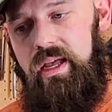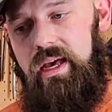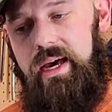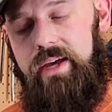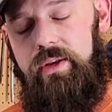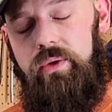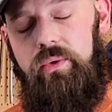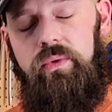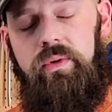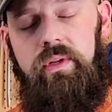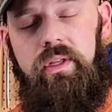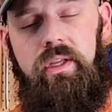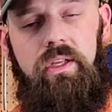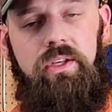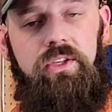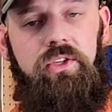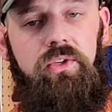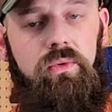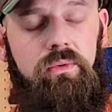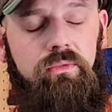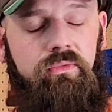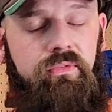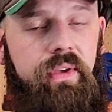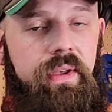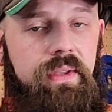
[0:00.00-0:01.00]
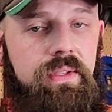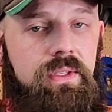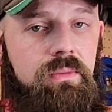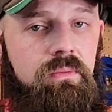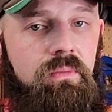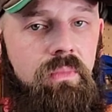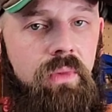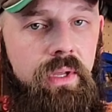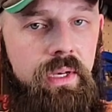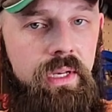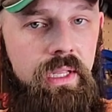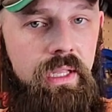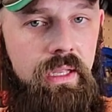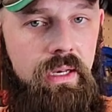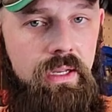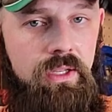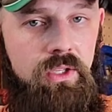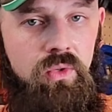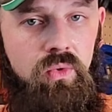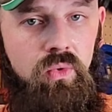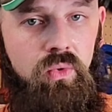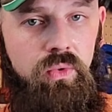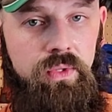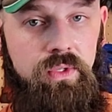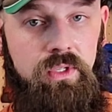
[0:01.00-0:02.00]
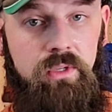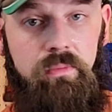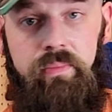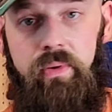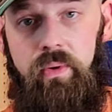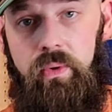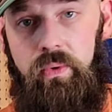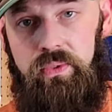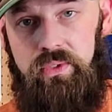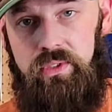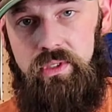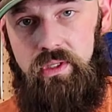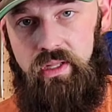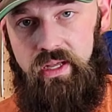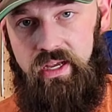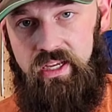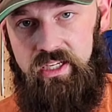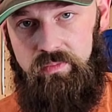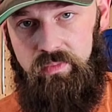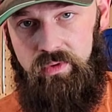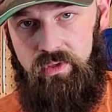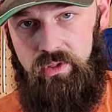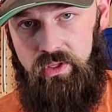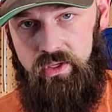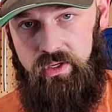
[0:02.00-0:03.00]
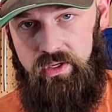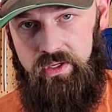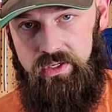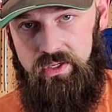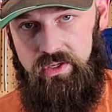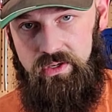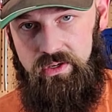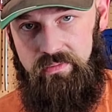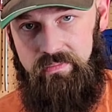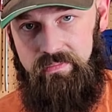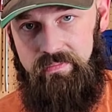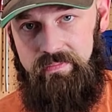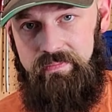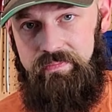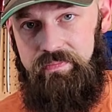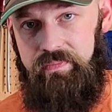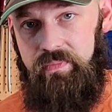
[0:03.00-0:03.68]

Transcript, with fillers: I don't need to invest money in a tool that's supposed to last me long term.